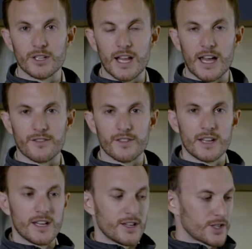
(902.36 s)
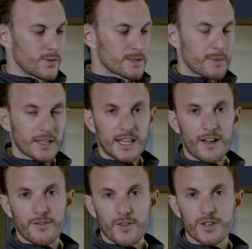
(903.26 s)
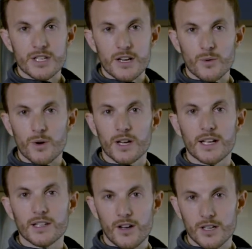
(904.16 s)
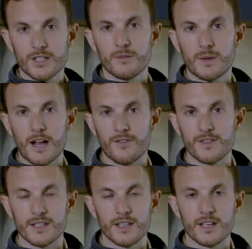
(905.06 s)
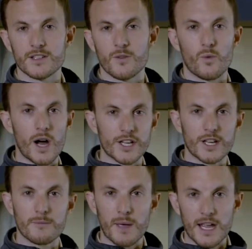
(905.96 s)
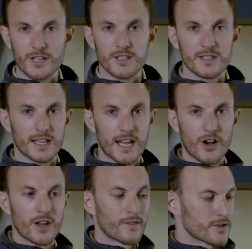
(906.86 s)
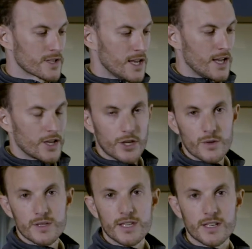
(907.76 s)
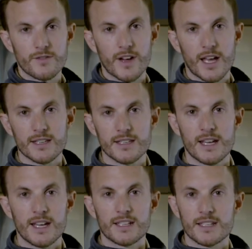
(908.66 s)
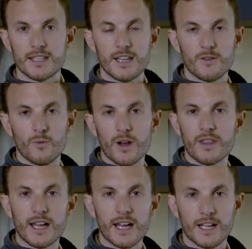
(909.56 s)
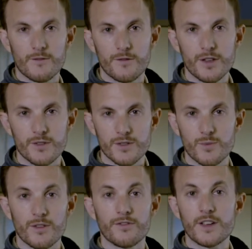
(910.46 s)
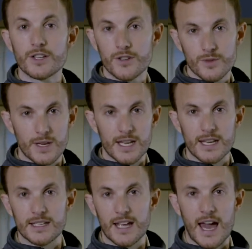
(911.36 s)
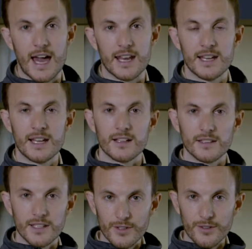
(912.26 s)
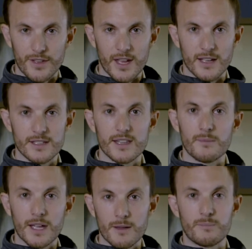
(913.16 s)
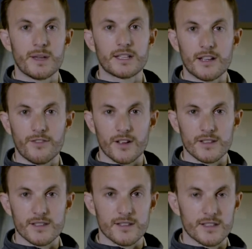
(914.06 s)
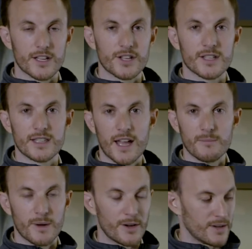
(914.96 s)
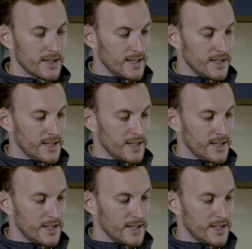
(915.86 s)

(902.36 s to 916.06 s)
life. So we spent that first year working in long-term care facilities, watching patients and caregivers use the device to see where they got confused, what features we needed to add. Little things that make a big difference, such as night mode.